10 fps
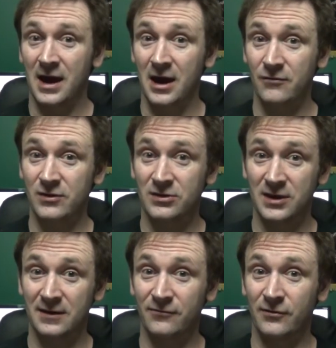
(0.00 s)

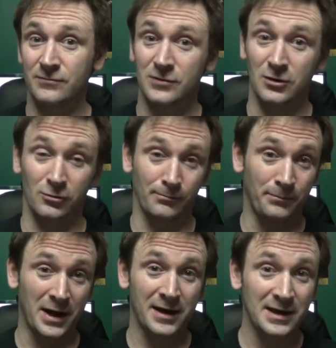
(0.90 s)
Everything from their
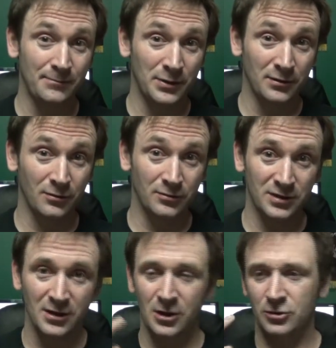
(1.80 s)
body build
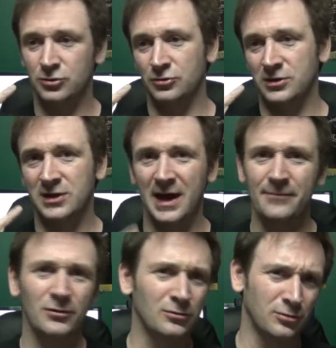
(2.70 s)
to the
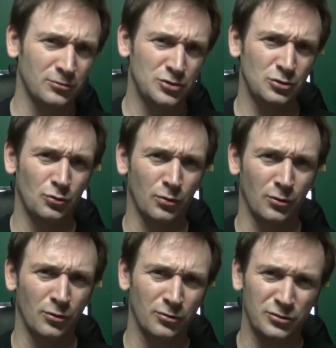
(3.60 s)
type of clothes you
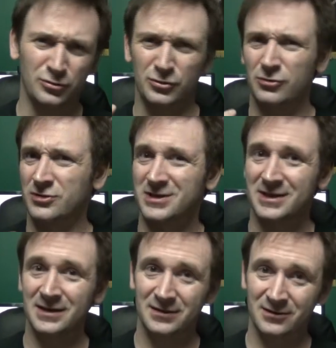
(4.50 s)
wore to your
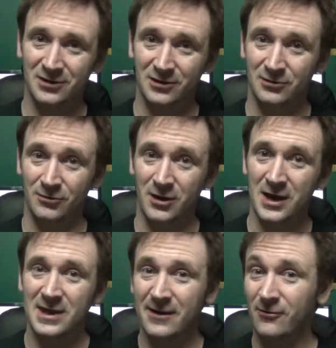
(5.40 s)
skin color.
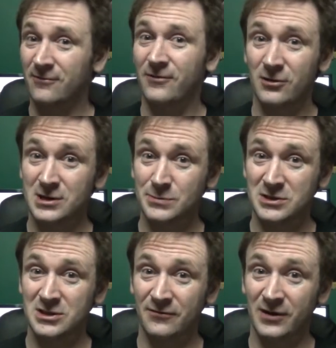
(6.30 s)
They were very
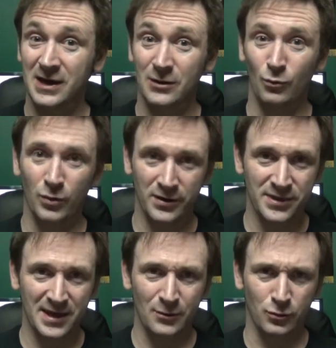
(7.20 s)
specific in what
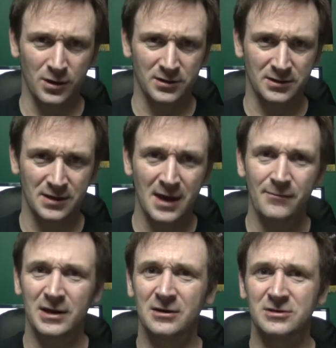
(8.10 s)
they wanted
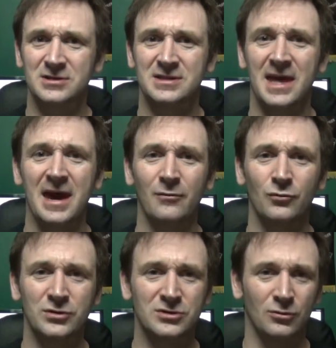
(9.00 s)
because that
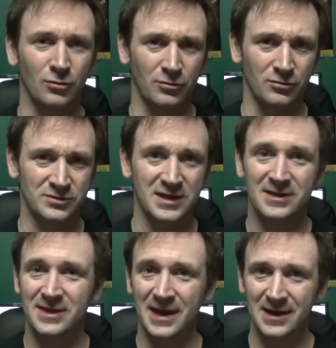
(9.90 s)
was the orders
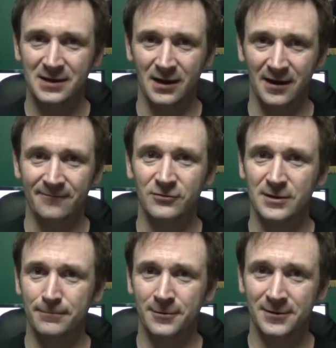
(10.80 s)
that they got from
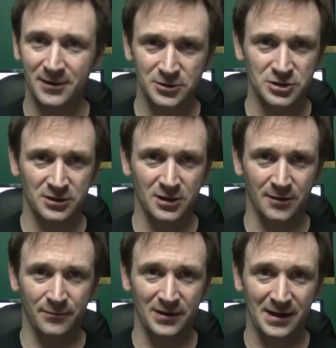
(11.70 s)
the production
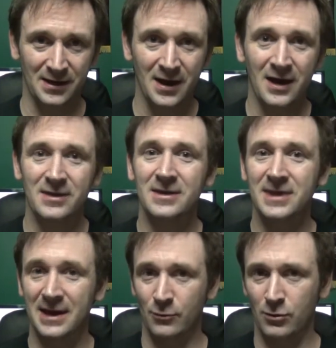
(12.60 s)
company that
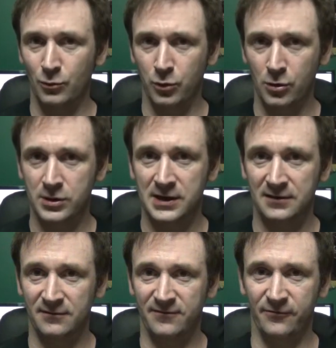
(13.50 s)
they were
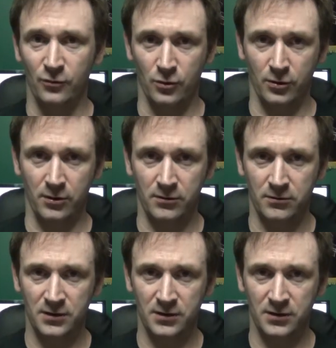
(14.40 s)
working for.